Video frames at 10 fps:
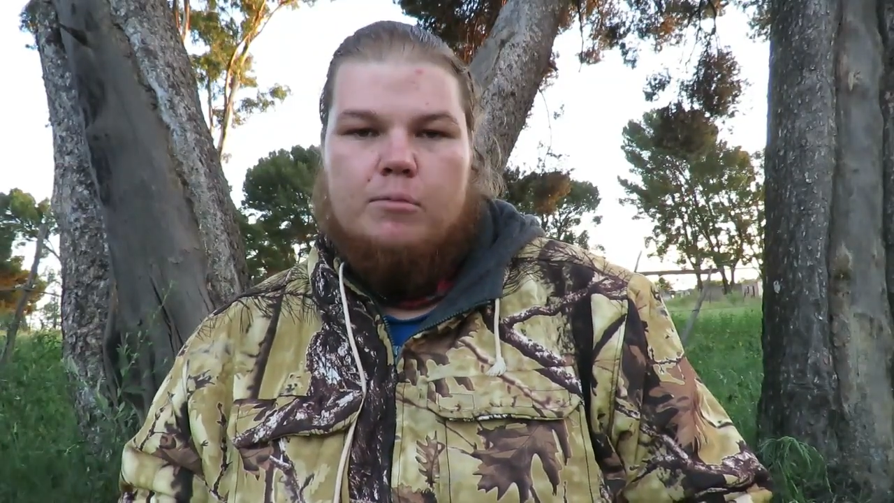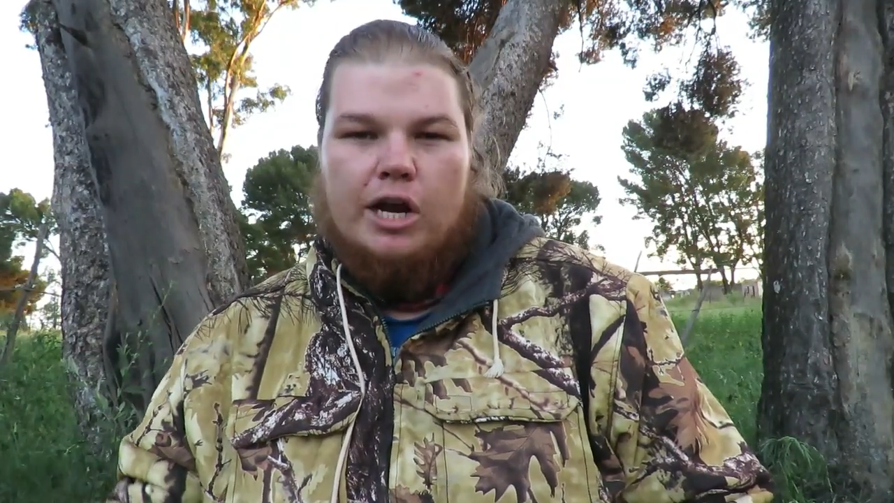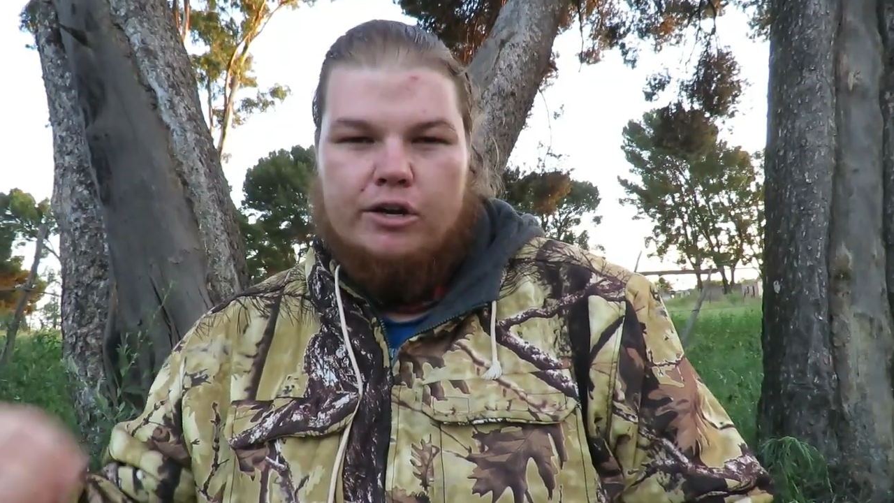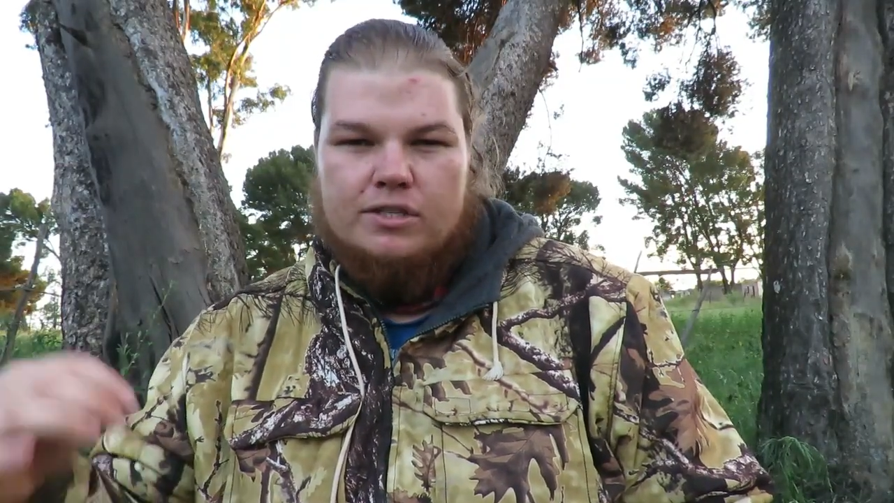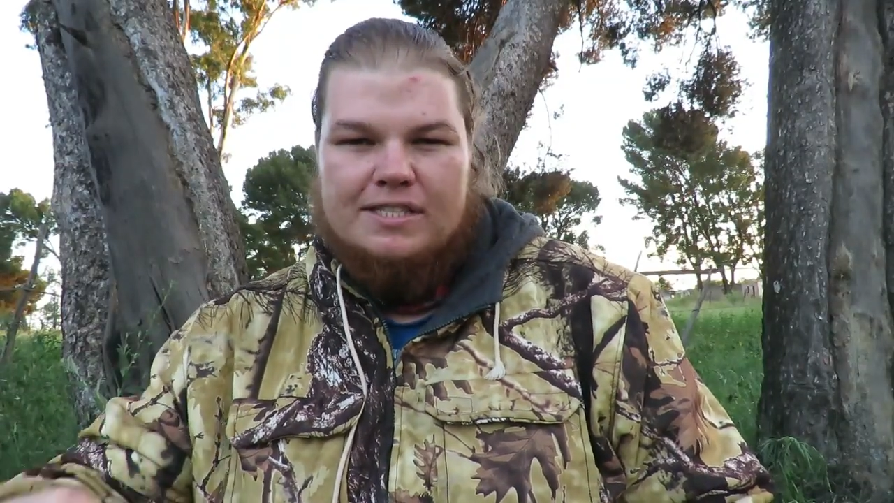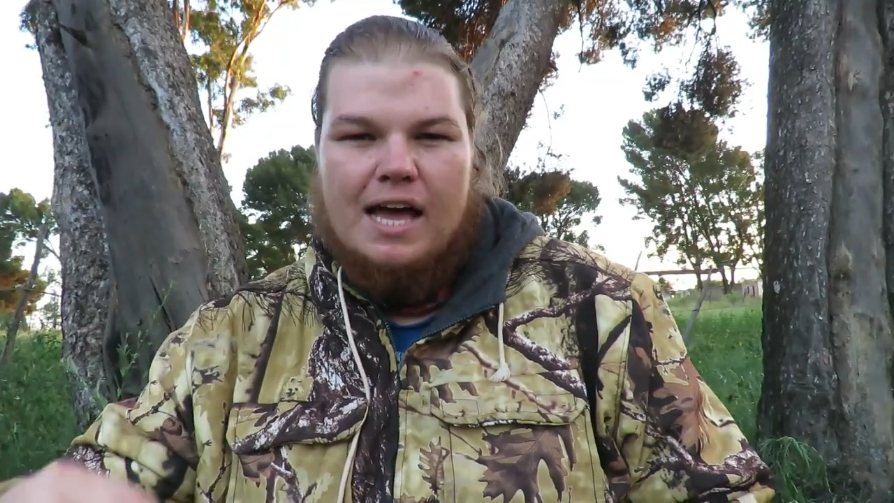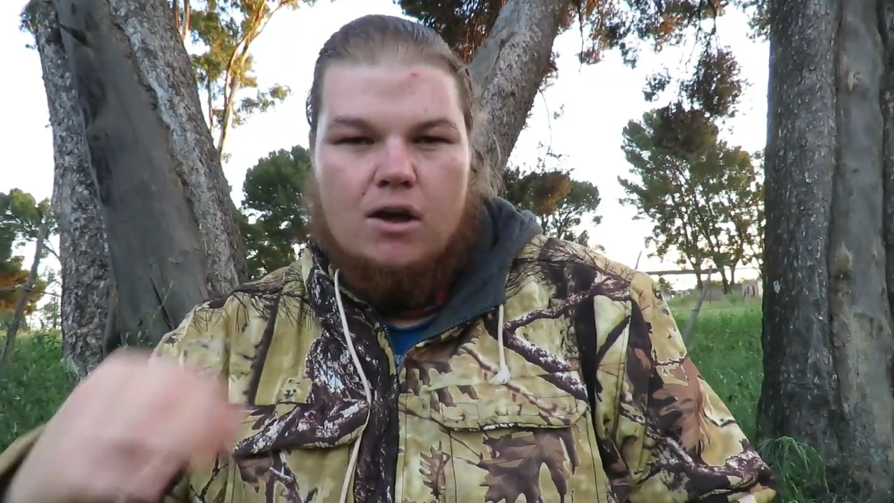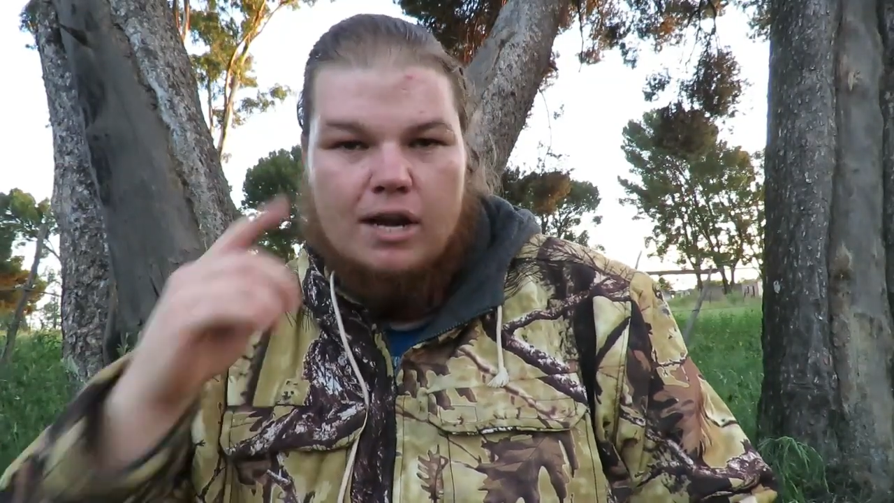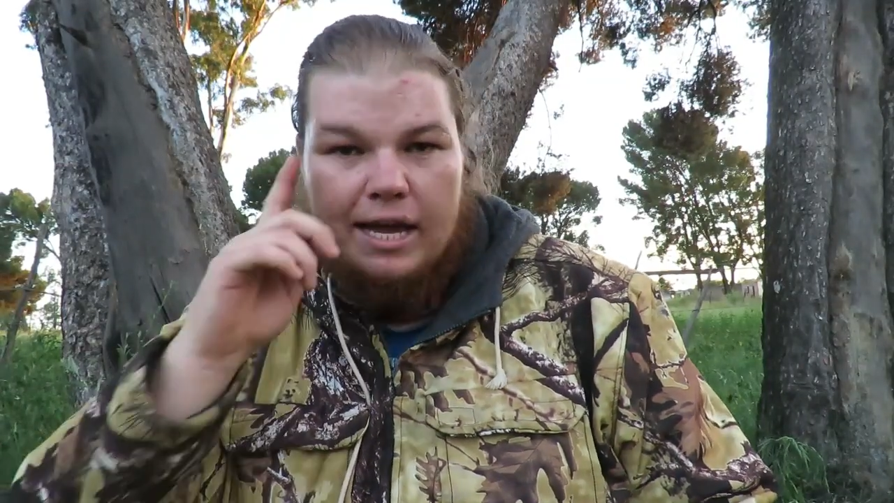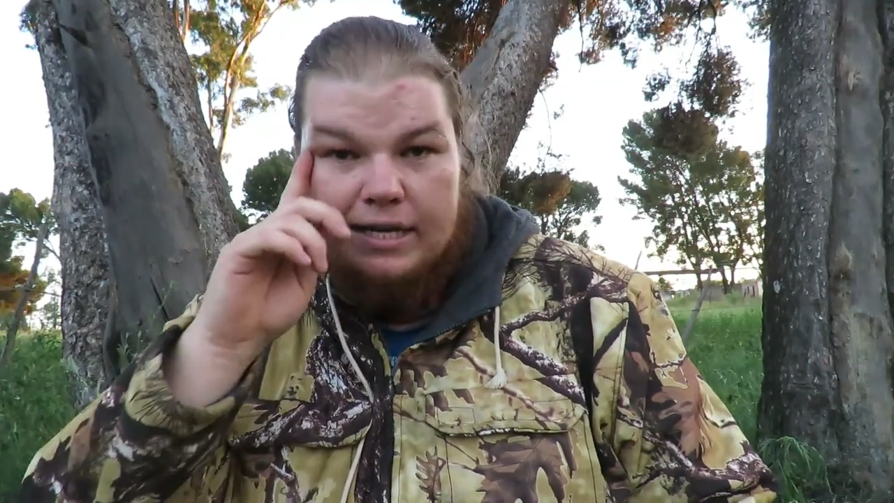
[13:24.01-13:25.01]
It might not
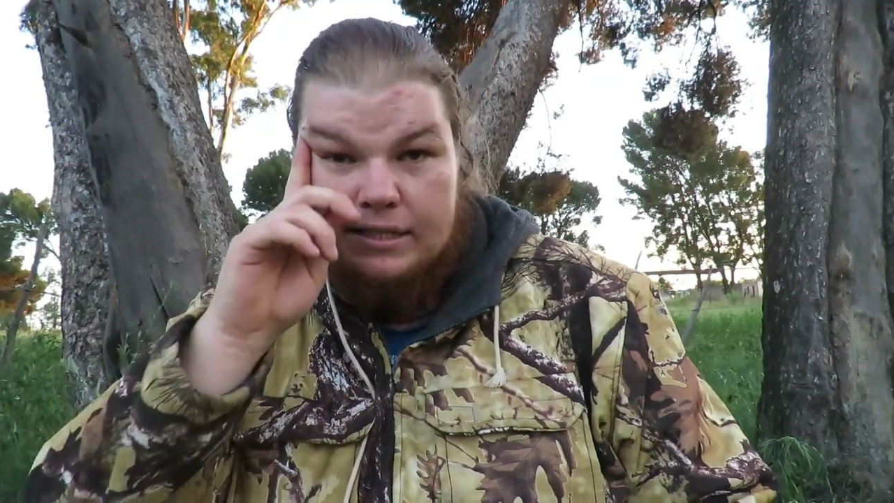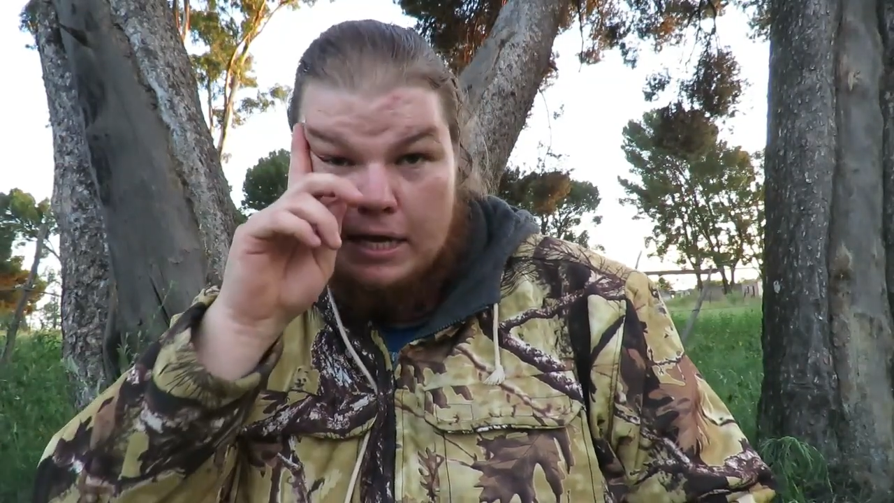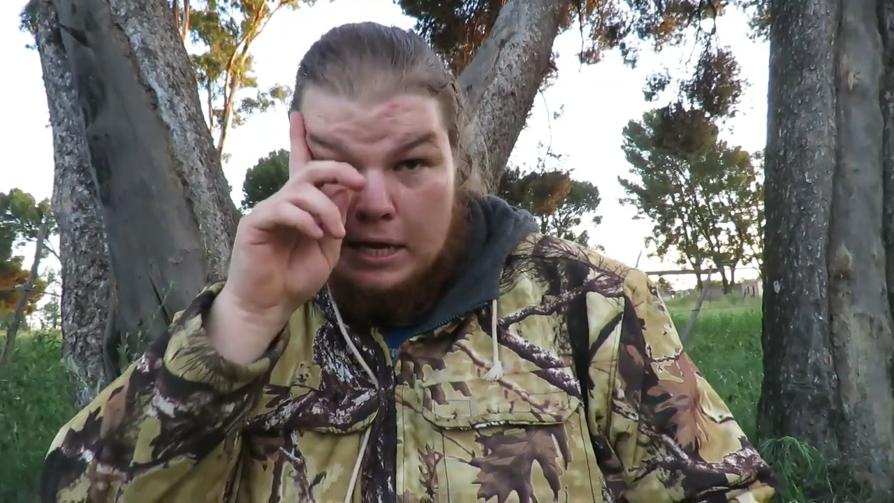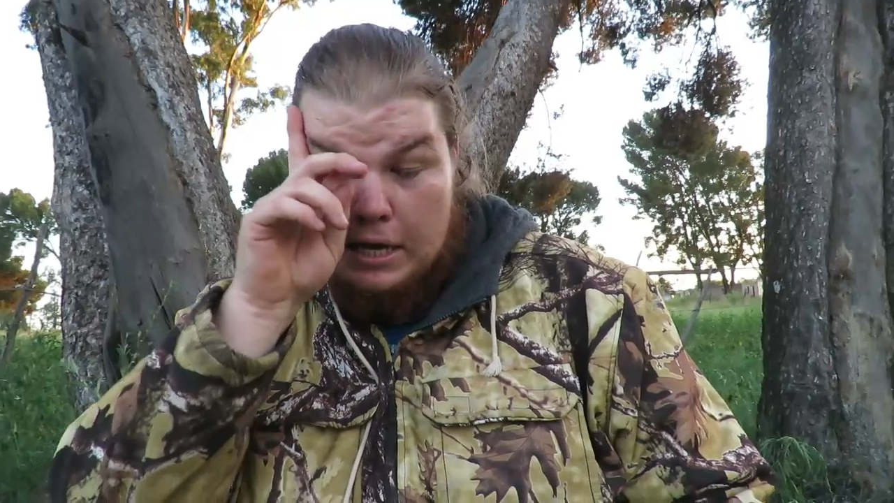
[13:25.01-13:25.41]
sound like it